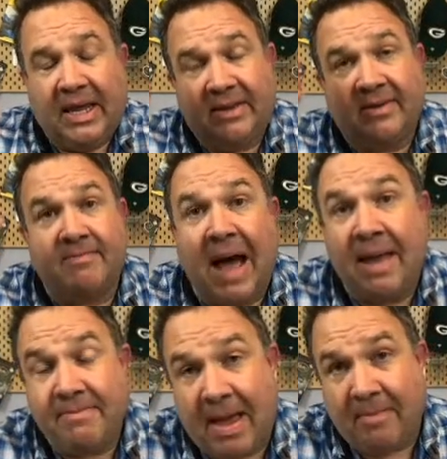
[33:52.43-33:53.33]
To
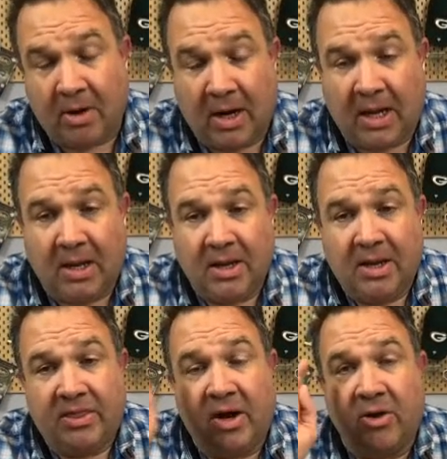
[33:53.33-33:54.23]
my memory,
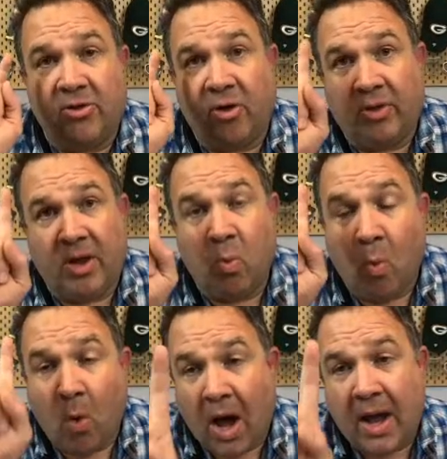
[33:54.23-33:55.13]
there is only
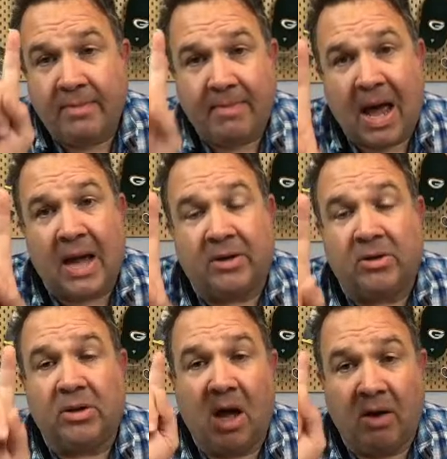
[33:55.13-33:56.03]
one
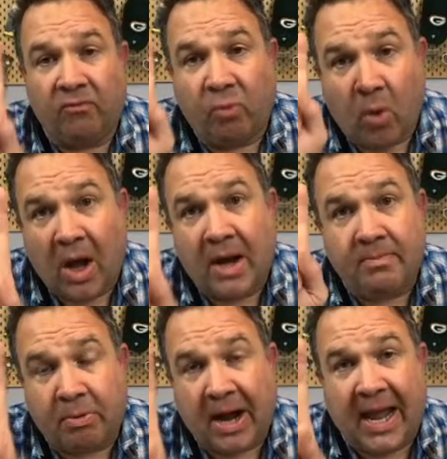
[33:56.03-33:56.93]
model of one
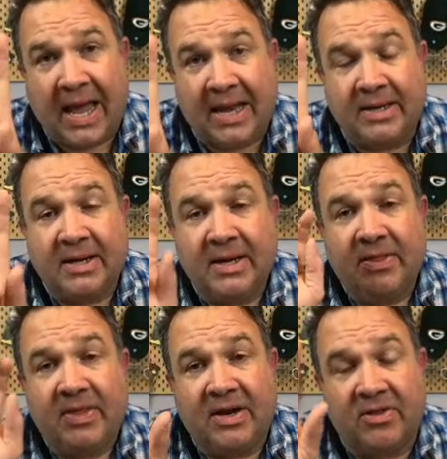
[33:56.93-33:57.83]
brand
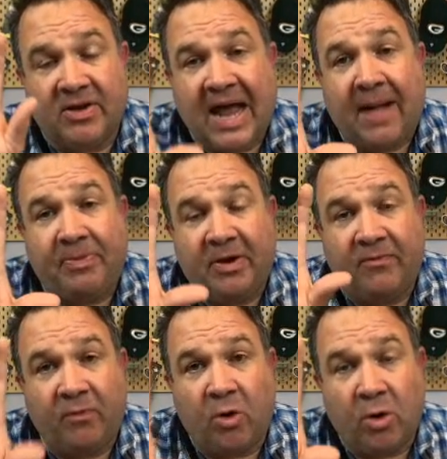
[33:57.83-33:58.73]
that has adopted
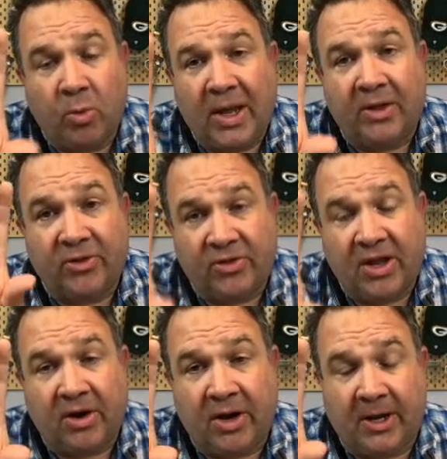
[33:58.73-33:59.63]
four-wheel
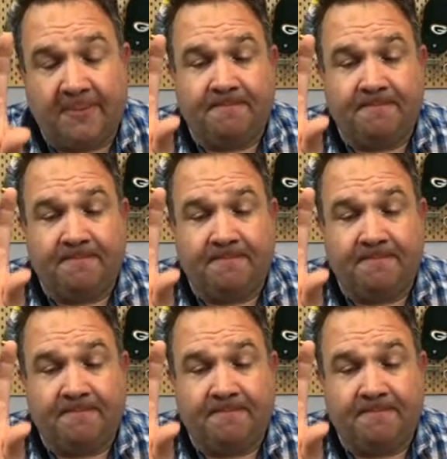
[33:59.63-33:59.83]
steering.